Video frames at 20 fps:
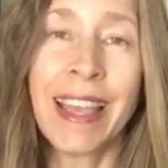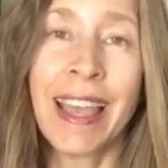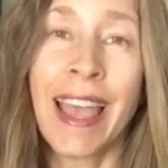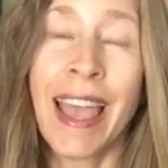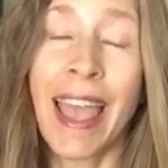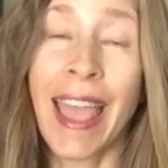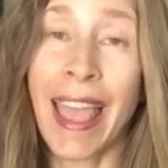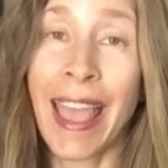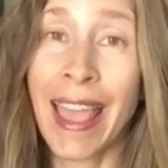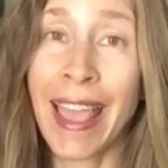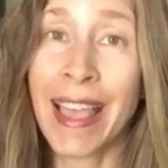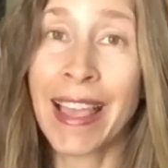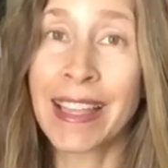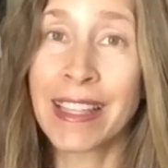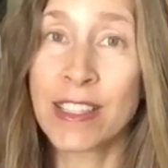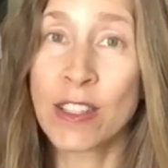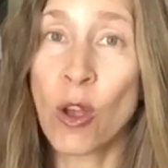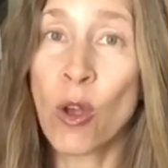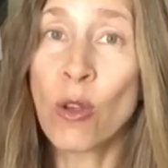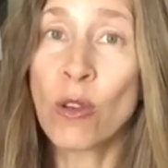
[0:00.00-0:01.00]

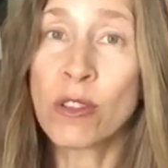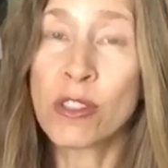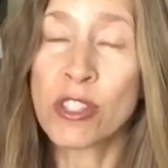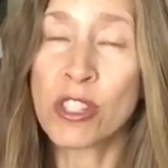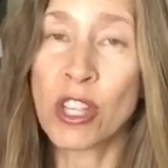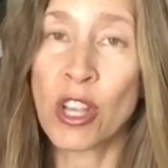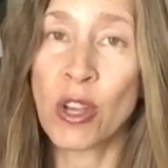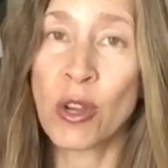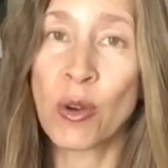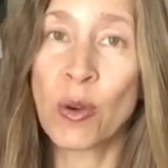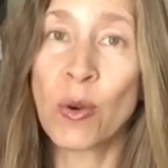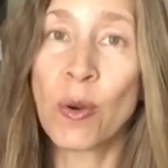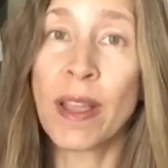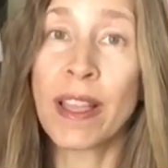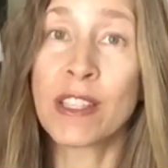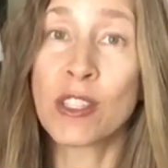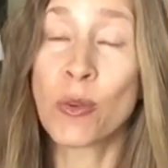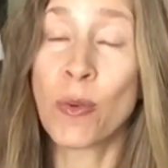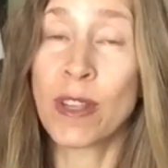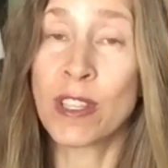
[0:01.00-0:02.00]
And also
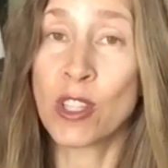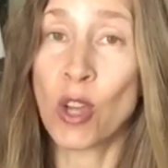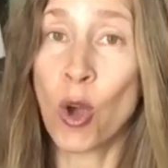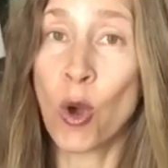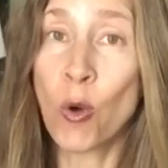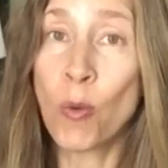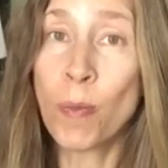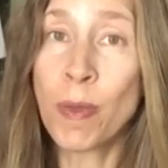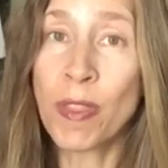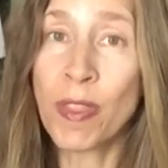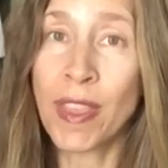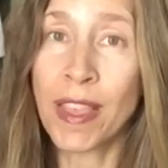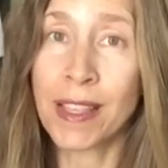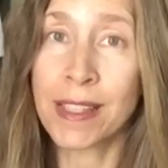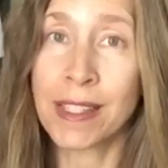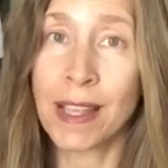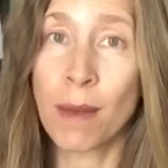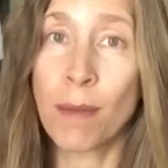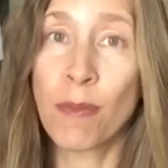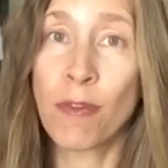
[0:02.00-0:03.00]
it's going to open
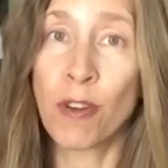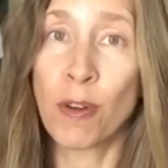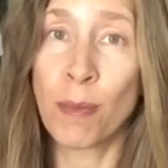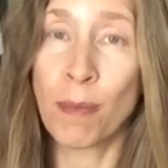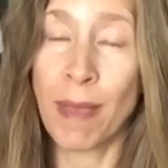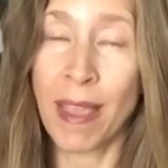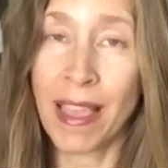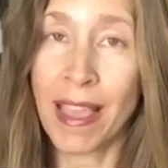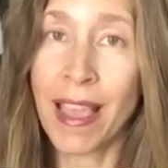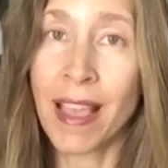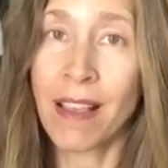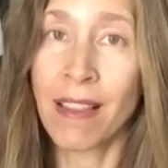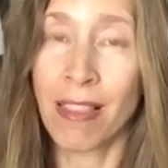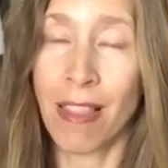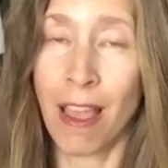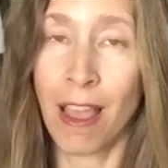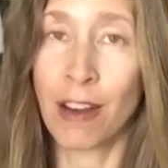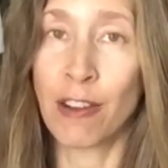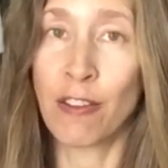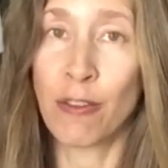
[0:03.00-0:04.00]
things up for making a
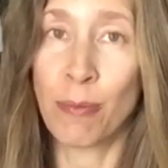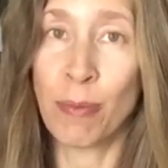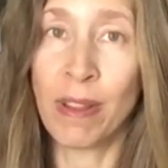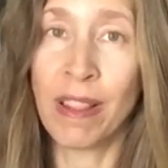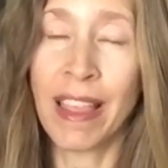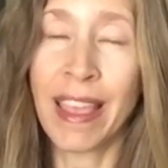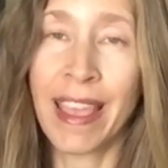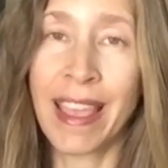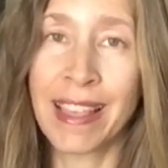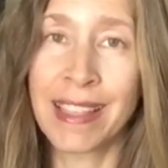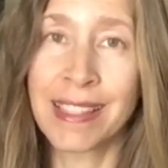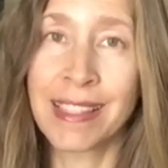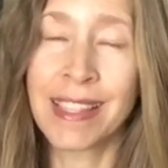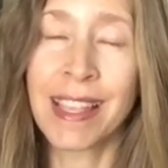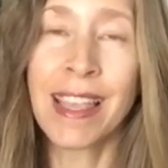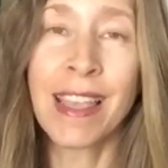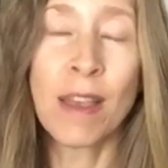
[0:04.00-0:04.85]
lot of plans